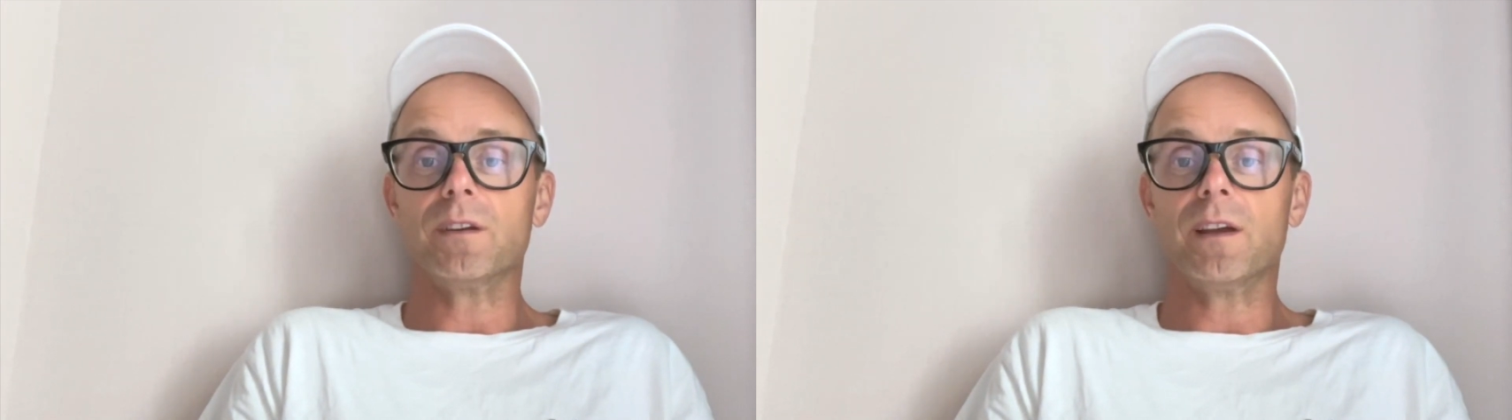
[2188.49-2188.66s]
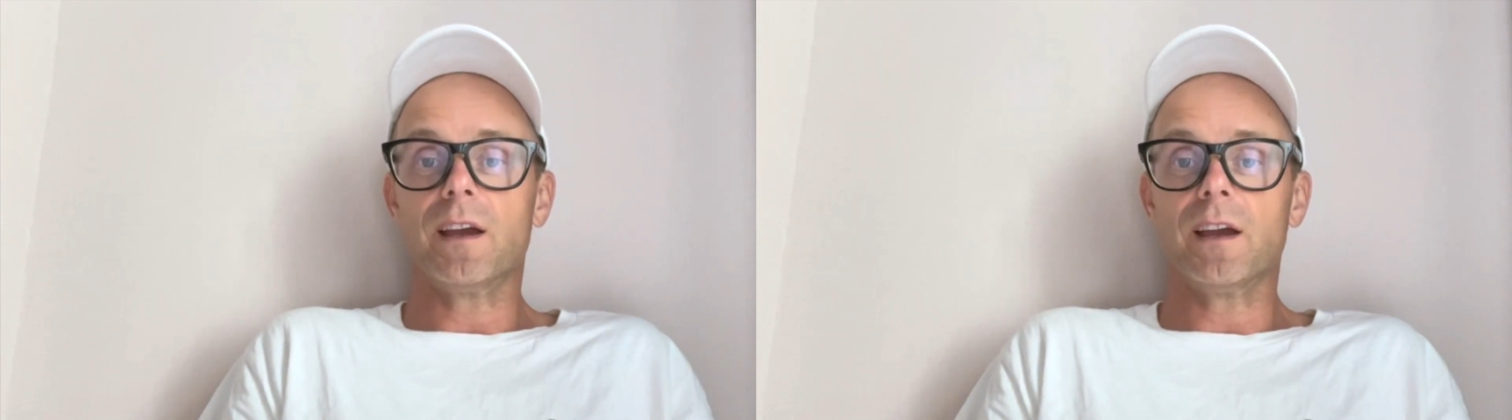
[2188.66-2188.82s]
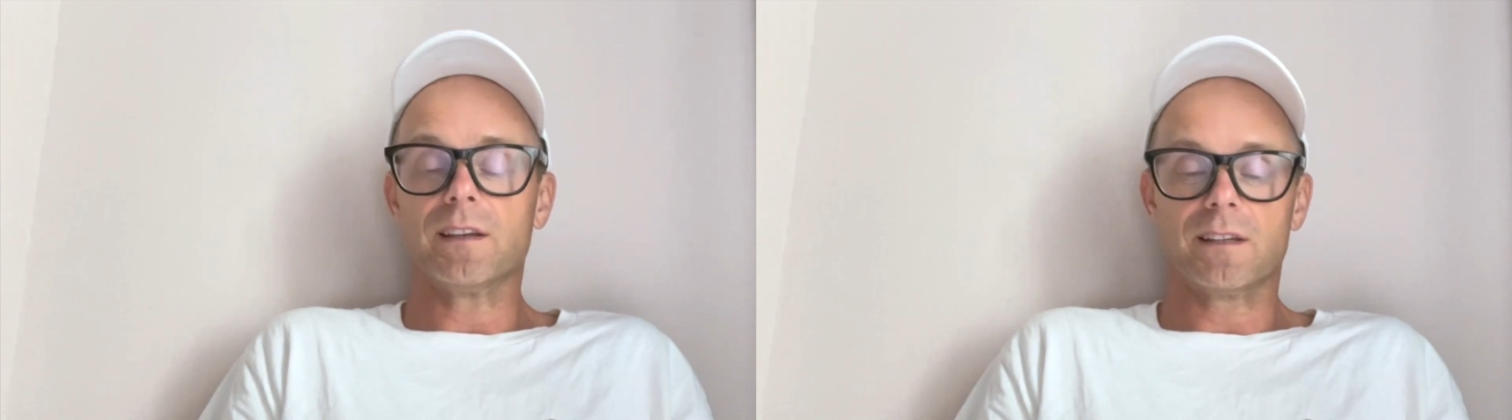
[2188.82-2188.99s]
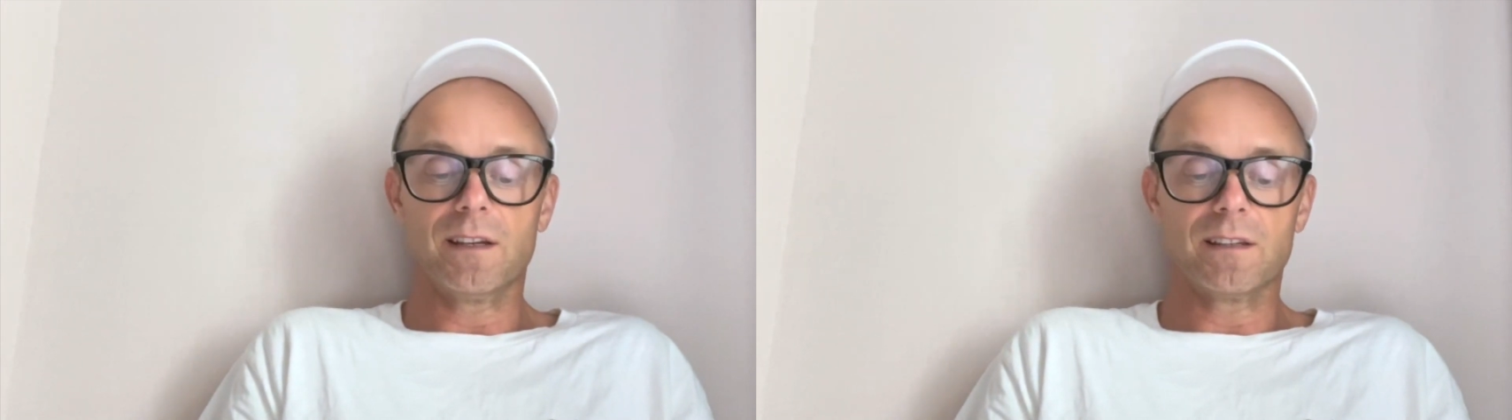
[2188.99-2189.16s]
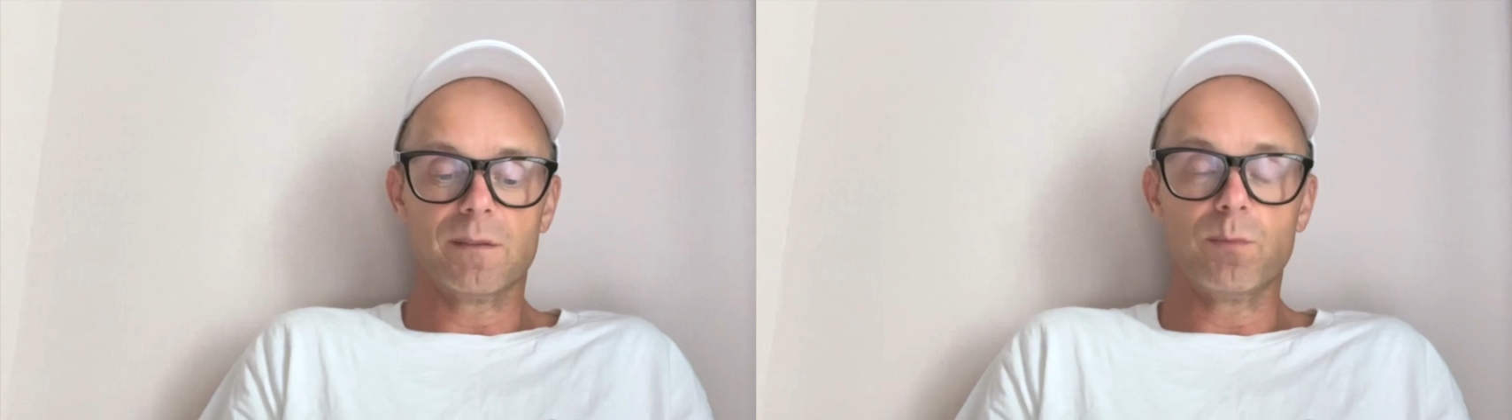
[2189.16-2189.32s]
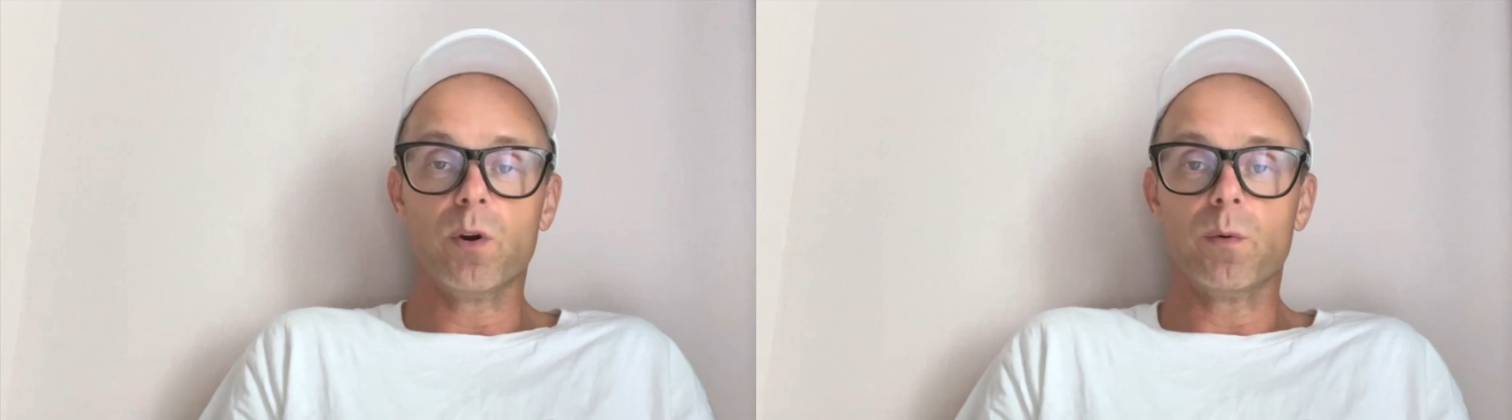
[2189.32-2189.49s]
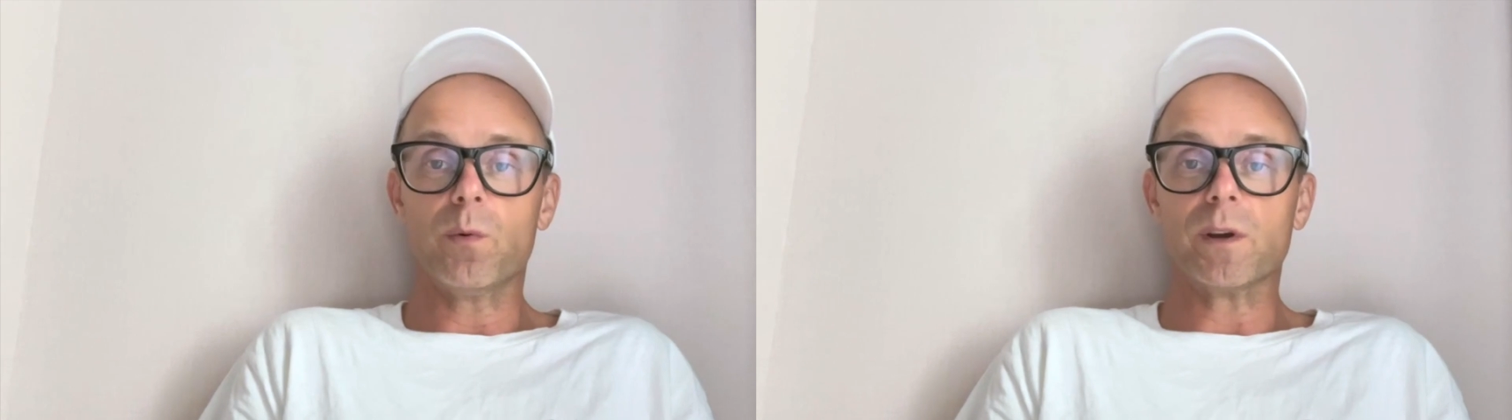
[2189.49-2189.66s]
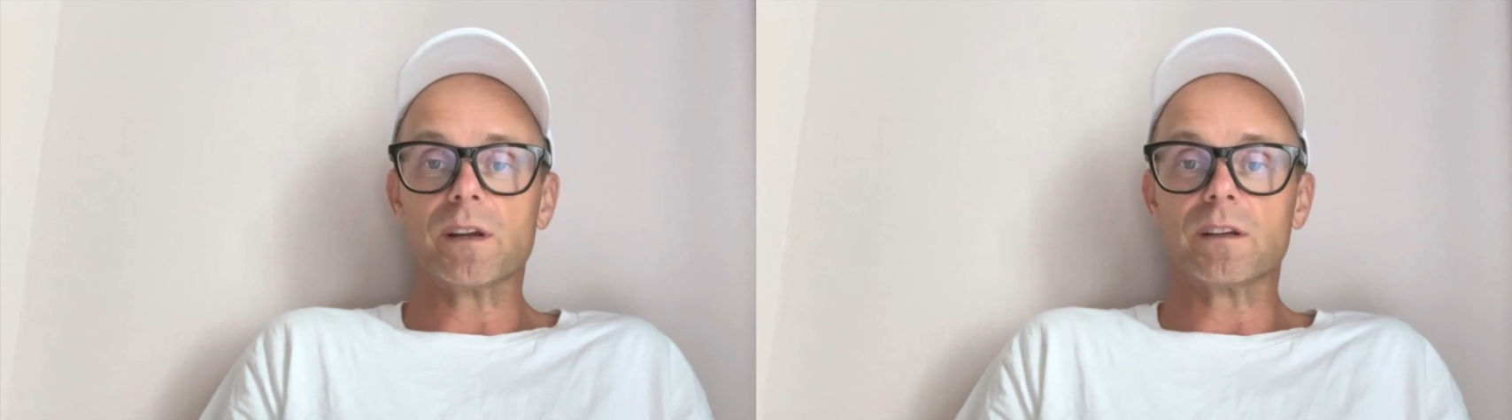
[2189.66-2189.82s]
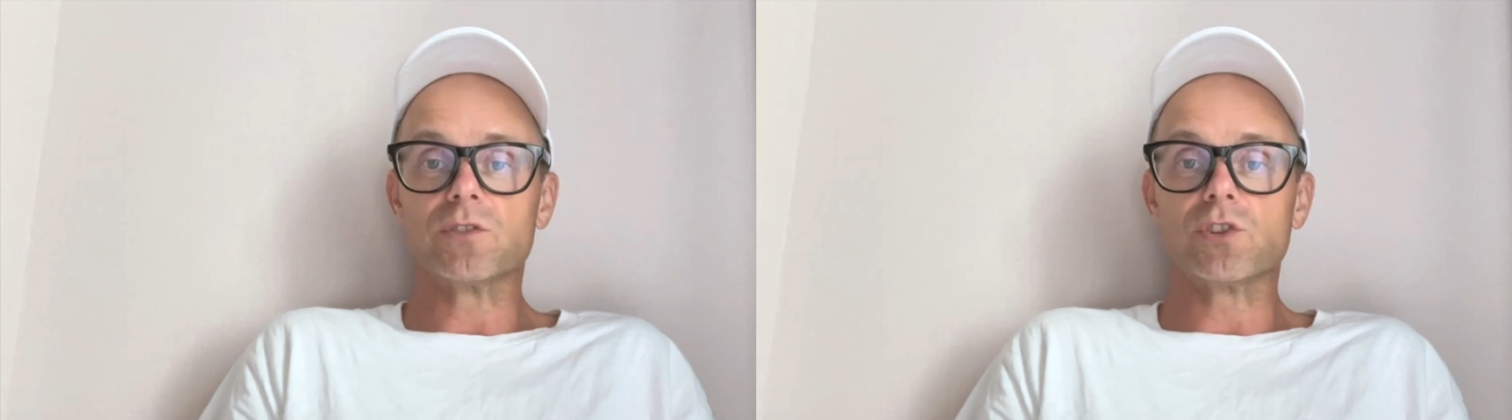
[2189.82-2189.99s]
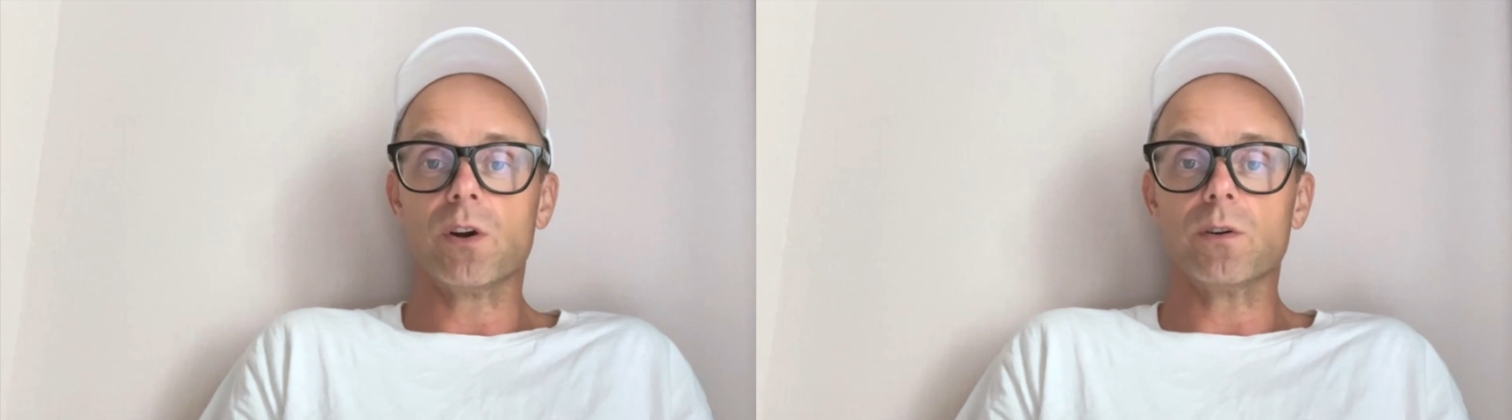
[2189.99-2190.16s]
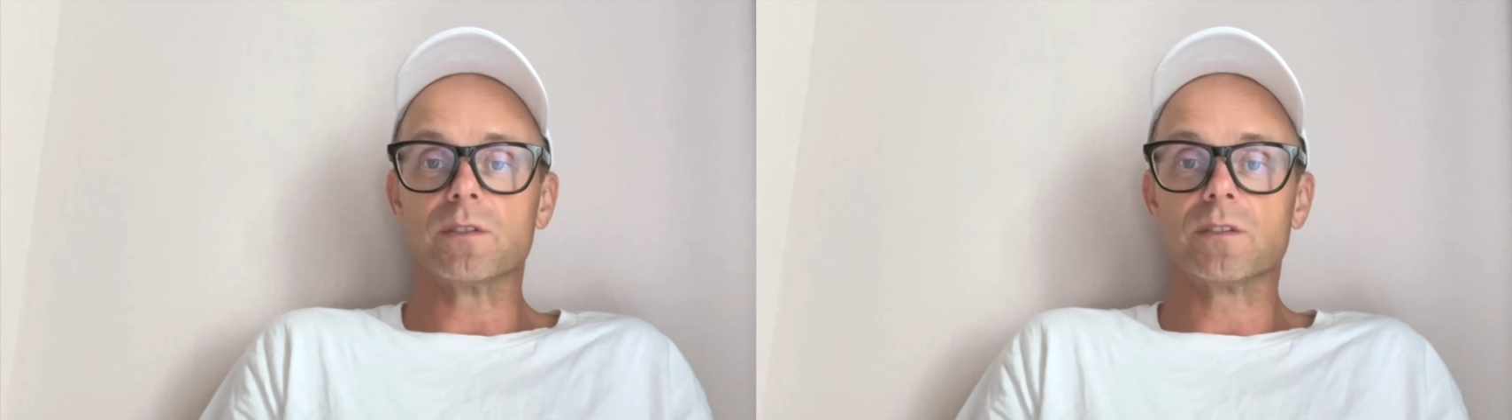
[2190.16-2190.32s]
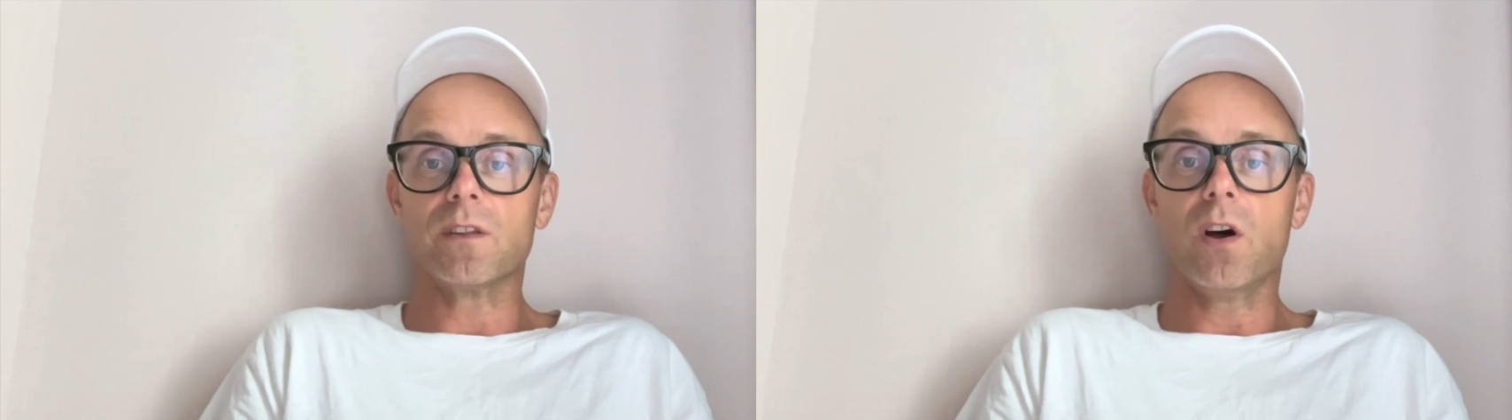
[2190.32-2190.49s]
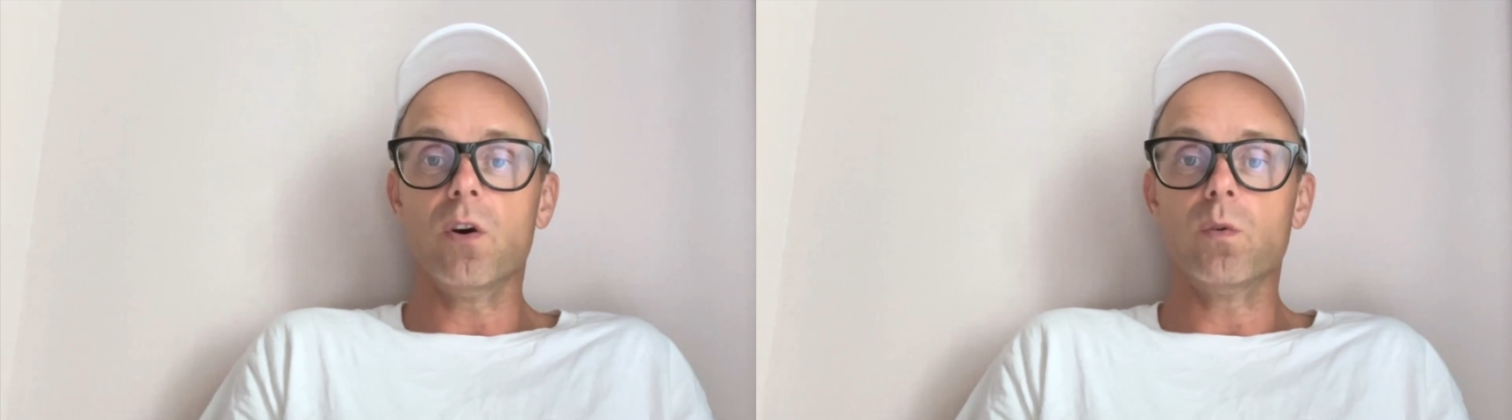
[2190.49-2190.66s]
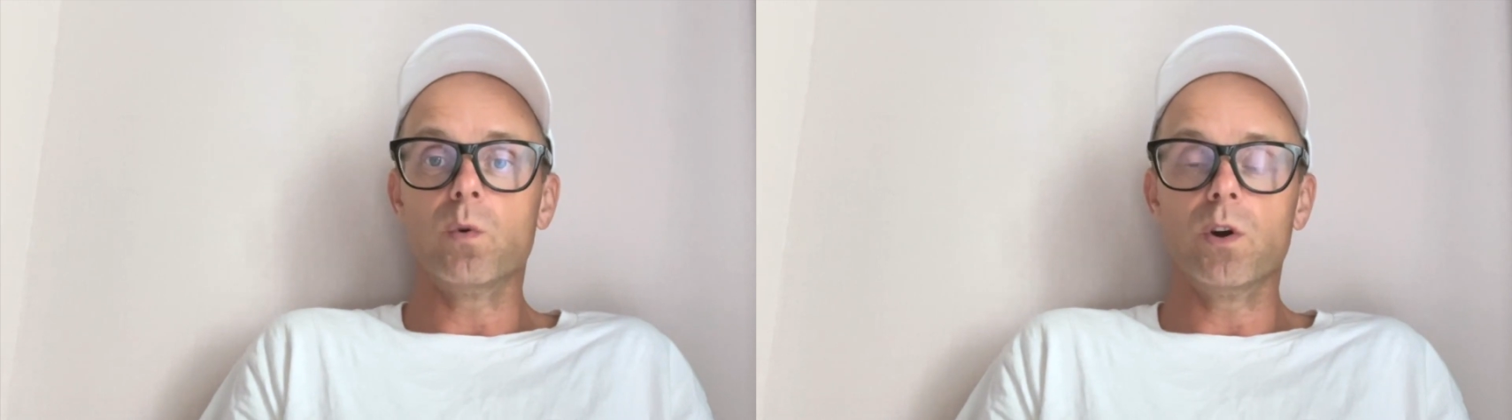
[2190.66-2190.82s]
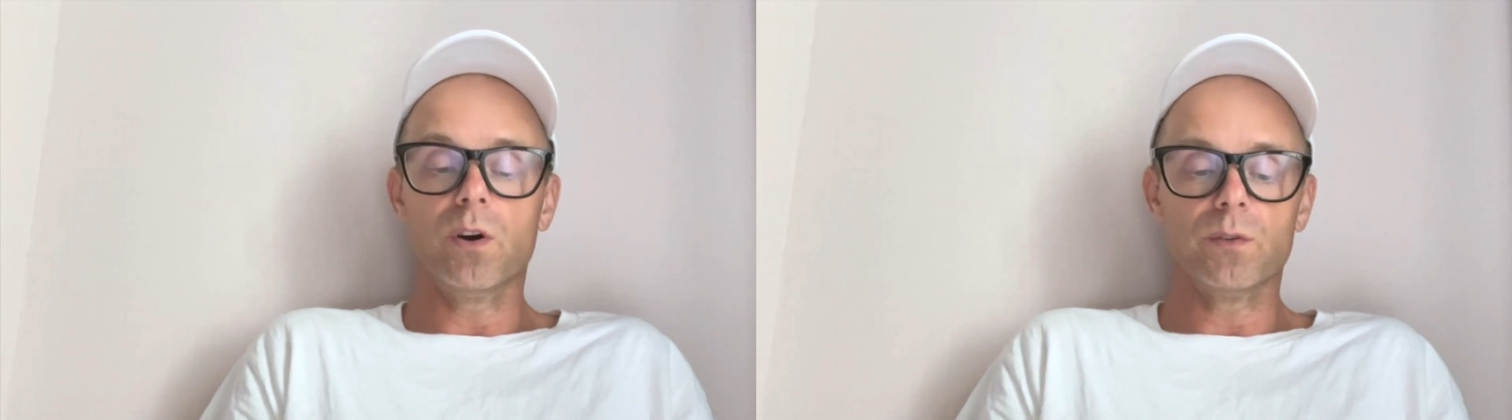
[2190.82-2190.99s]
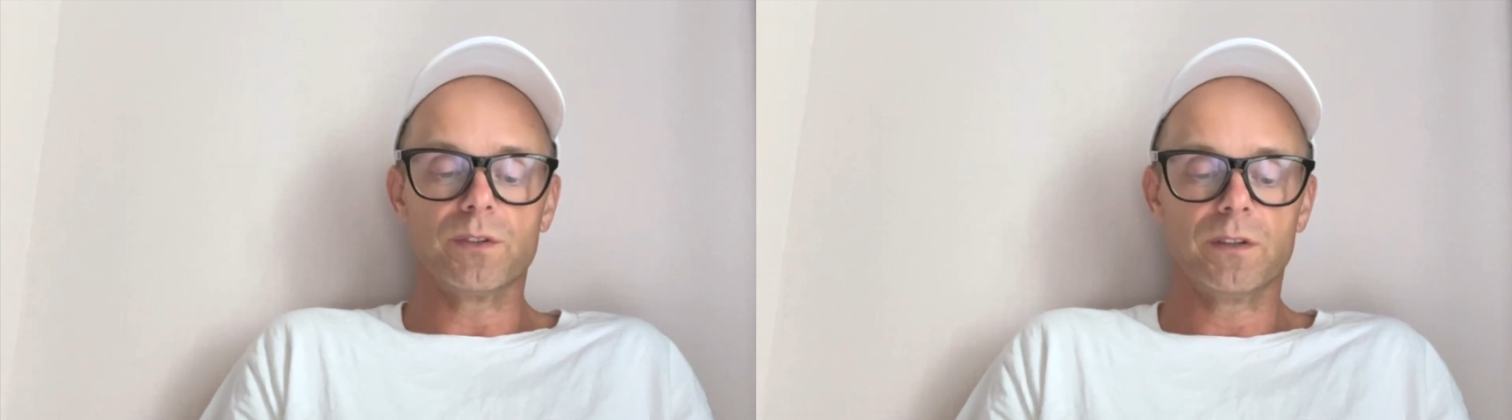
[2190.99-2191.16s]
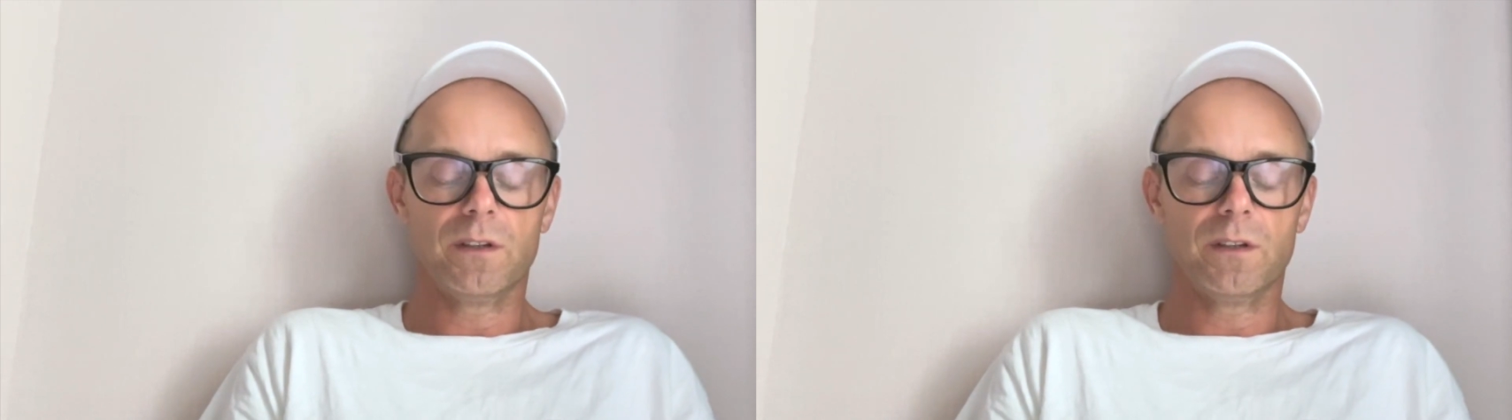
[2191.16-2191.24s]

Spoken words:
and get to the point where we're going to show it to the whole world.